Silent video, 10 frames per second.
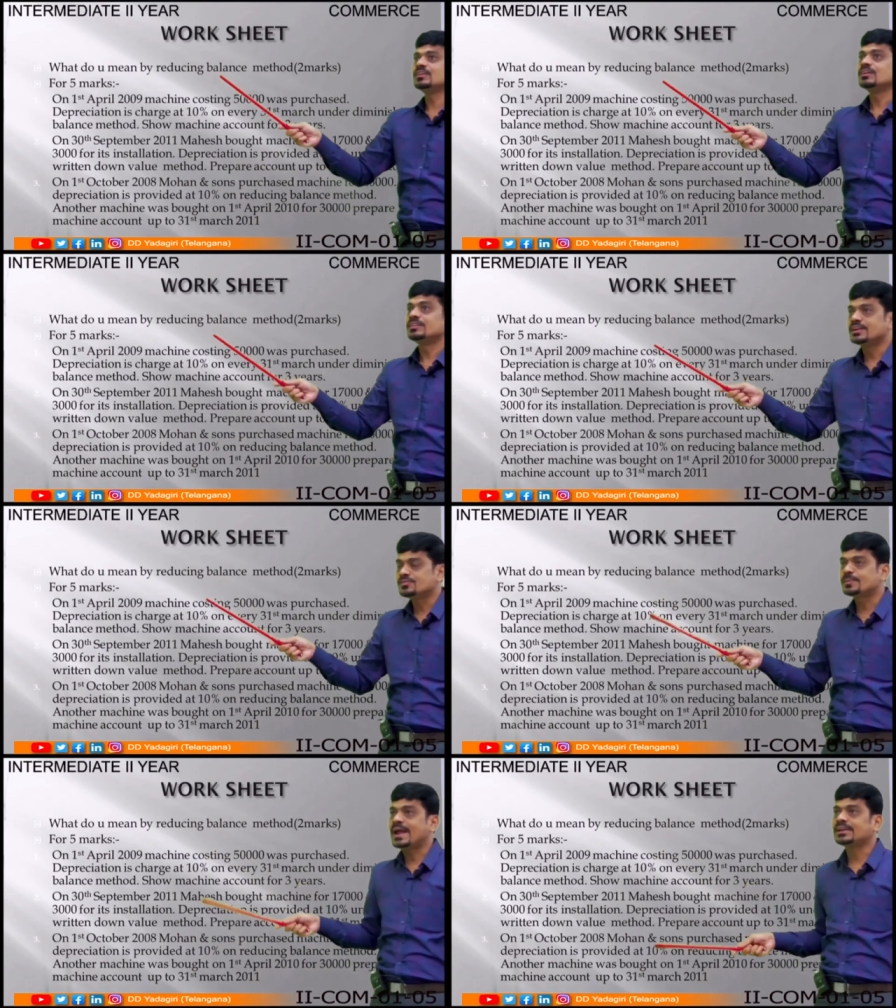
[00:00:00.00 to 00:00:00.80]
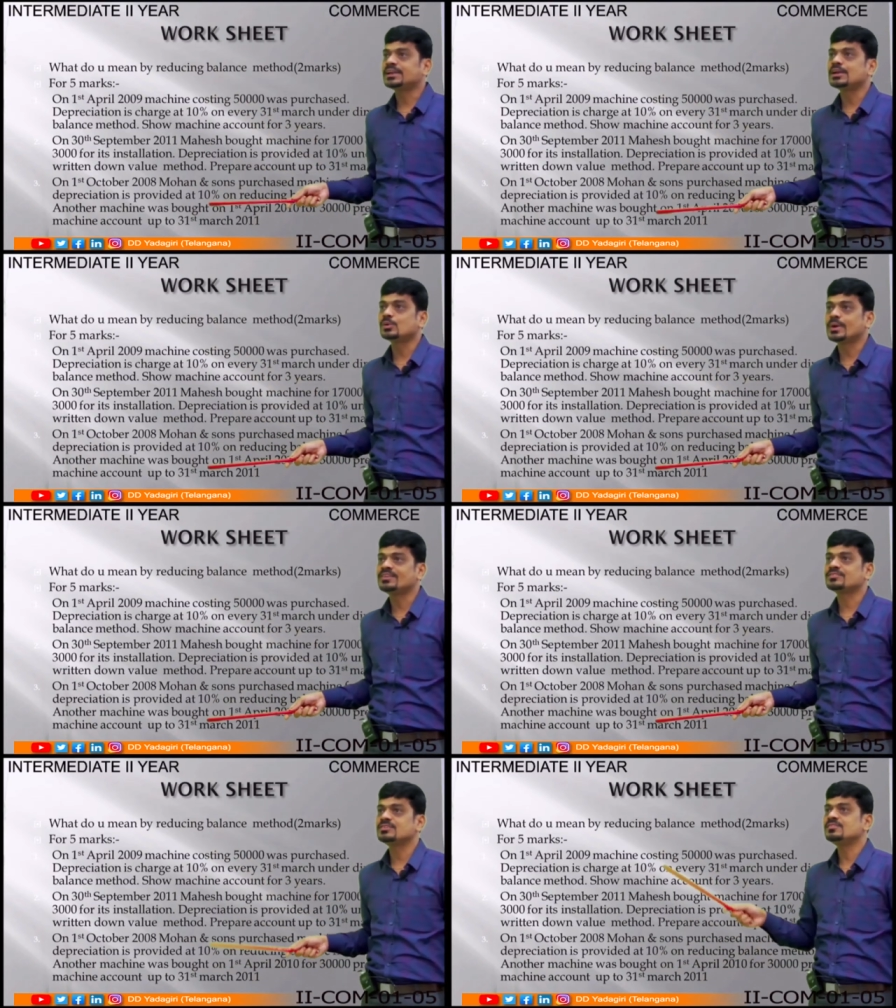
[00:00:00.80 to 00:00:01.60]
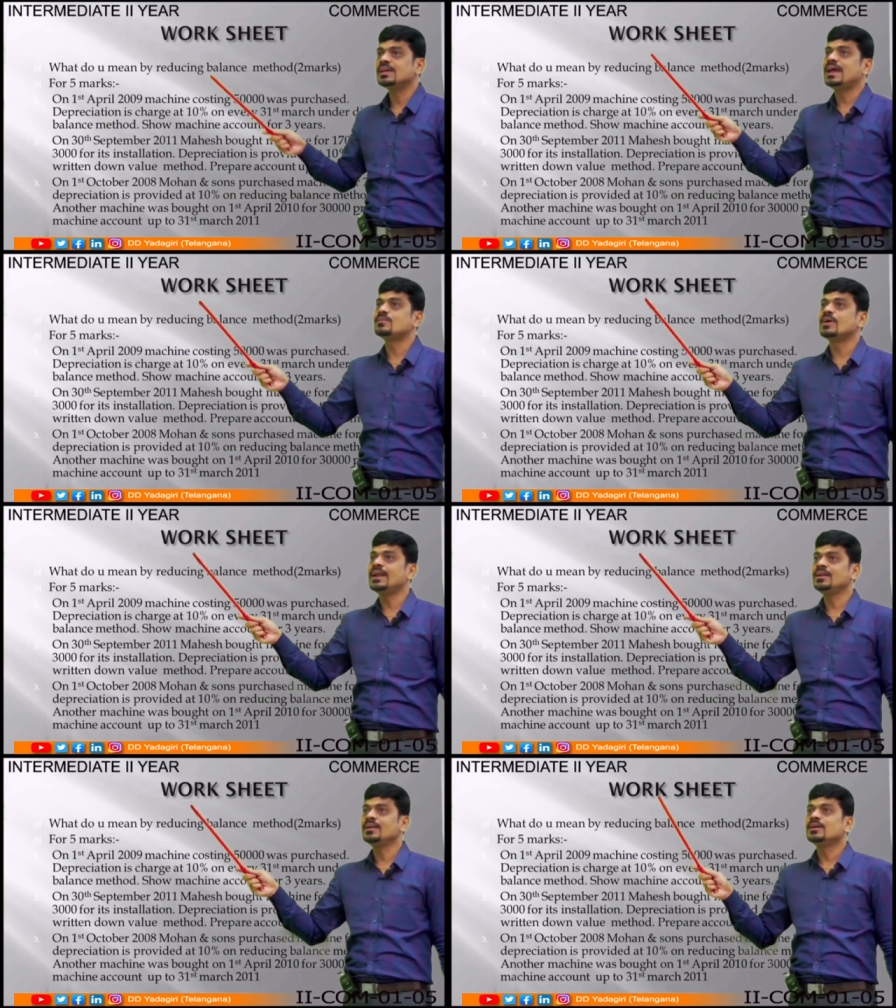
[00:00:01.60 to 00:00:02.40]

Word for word: that is practical questions, and one